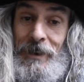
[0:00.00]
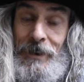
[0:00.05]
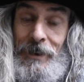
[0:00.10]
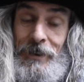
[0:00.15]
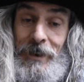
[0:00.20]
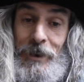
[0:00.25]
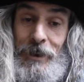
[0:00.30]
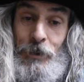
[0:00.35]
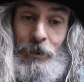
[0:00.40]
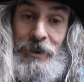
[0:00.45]

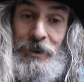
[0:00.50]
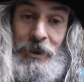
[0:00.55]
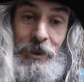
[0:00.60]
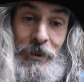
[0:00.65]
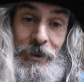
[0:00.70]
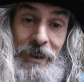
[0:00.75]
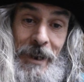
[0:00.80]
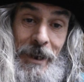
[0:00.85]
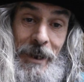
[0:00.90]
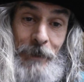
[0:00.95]
Think
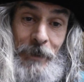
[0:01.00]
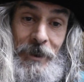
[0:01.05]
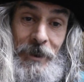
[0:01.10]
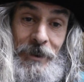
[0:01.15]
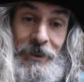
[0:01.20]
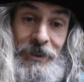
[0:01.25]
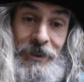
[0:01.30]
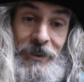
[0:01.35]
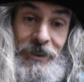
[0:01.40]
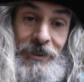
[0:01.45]
also the
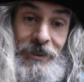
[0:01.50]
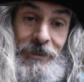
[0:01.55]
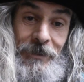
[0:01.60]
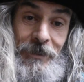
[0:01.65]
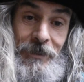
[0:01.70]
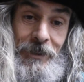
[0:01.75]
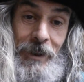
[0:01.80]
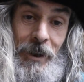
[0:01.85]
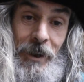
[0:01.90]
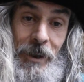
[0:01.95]
elements:
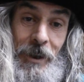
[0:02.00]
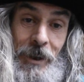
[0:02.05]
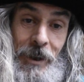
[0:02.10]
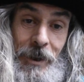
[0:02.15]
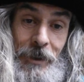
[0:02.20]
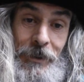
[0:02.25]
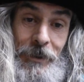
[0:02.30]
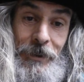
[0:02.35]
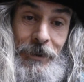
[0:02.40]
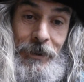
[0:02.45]

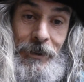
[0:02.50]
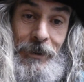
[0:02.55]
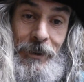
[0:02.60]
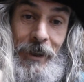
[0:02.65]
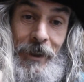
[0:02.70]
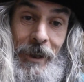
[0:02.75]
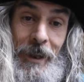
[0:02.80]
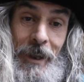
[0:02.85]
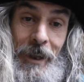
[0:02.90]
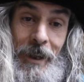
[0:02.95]
earth,
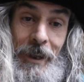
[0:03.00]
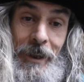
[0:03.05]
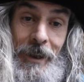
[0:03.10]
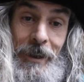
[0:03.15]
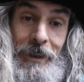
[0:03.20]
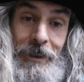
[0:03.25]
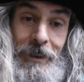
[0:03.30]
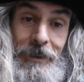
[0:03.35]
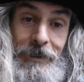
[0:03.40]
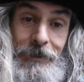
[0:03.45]

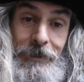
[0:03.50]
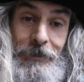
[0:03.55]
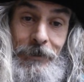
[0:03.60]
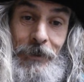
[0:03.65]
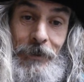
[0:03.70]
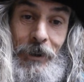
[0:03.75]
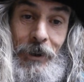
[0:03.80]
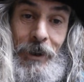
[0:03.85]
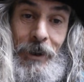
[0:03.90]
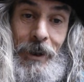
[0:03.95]
air,
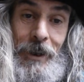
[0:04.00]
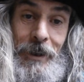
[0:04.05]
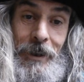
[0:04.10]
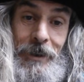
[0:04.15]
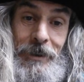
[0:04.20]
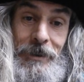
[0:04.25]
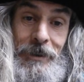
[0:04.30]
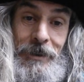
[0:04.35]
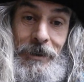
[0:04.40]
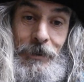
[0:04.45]
fire,
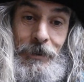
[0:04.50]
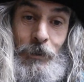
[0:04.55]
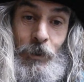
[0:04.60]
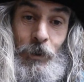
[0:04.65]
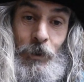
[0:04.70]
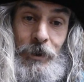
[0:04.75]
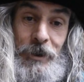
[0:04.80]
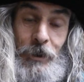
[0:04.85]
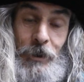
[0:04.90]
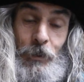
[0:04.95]

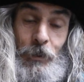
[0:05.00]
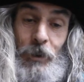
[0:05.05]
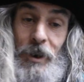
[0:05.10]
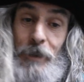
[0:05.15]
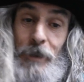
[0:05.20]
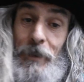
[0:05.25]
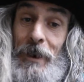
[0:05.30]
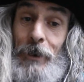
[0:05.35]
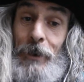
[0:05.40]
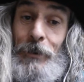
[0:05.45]
water. What
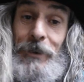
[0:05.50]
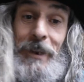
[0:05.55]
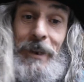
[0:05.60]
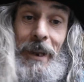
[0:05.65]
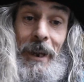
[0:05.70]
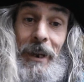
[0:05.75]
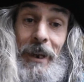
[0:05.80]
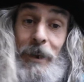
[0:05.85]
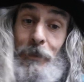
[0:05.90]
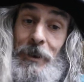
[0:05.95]
about the
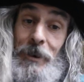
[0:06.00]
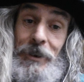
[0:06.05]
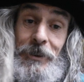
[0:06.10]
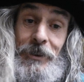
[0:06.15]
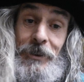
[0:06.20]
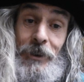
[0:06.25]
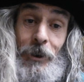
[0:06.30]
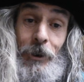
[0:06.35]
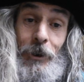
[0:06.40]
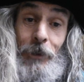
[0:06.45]

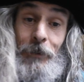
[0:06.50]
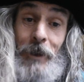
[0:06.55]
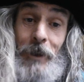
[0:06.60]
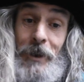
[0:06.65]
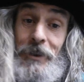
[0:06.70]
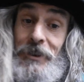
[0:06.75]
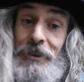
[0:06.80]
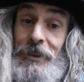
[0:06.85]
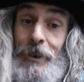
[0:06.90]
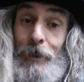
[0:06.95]
element of
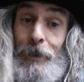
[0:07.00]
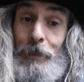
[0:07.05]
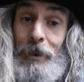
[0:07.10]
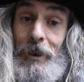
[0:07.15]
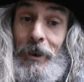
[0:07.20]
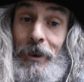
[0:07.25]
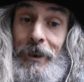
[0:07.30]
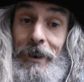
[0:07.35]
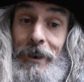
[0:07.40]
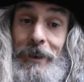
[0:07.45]

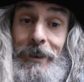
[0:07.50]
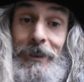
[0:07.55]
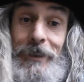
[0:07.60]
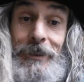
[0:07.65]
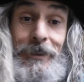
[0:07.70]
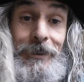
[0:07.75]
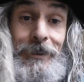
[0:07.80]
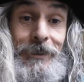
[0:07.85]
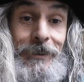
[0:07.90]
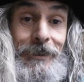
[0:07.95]

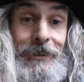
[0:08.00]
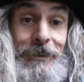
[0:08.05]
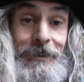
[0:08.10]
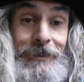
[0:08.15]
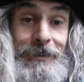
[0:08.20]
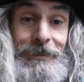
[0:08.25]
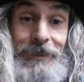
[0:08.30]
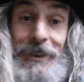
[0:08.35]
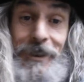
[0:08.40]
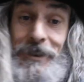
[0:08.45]
surprise?
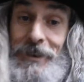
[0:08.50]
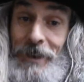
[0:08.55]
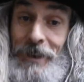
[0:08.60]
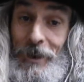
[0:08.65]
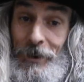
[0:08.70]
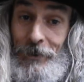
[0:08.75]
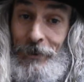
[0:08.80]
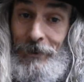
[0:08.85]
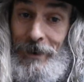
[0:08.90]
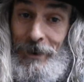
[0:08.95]
There's
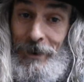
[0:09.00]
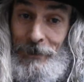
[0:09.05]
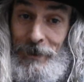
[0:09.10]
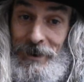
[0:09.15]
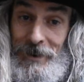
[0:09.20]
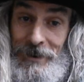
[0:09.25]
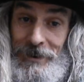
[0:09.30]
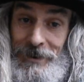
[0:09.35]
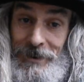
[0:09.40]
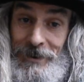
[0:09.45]
another
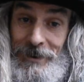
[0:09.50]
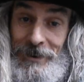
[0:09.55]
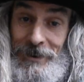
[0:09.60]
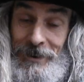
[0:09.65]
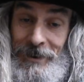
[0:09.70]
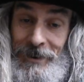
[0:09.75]
element.